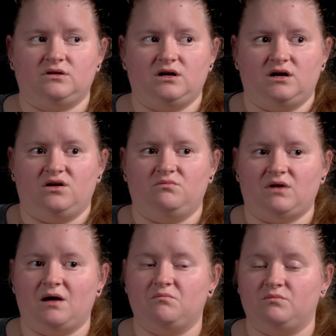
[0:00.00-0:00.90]
I'm
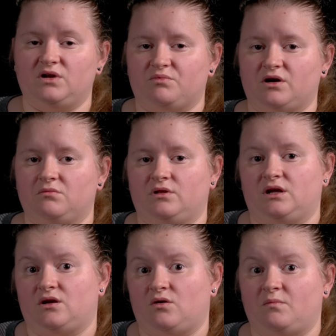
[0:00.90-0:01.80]
going to probably
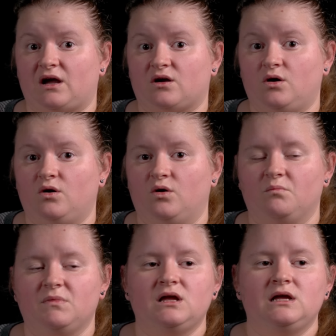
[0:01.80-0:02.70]
go back home.